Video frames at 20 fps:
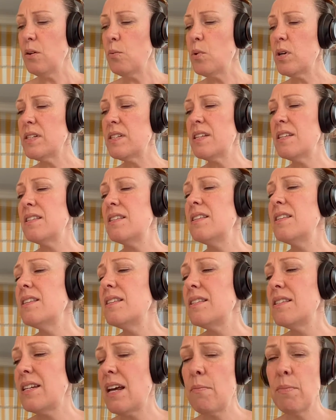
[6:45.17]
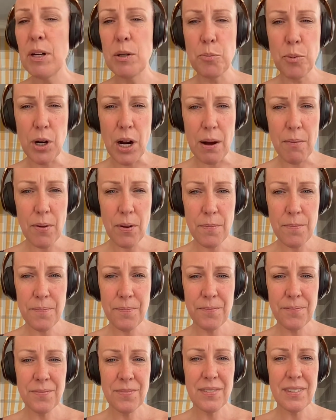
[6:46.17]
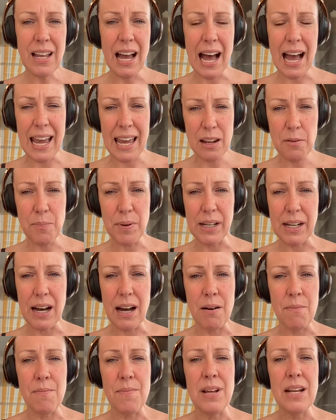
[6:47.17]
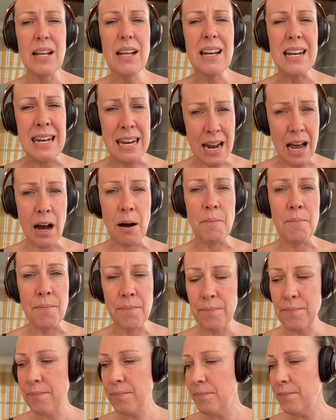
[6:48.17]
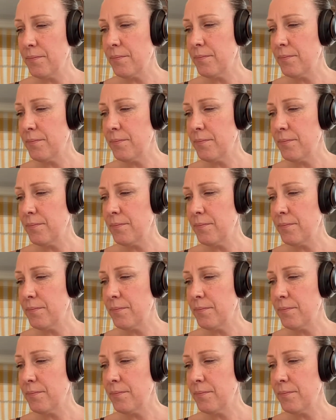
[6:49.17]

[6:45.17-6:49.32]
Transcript: It was a systemic problem. I had become numb.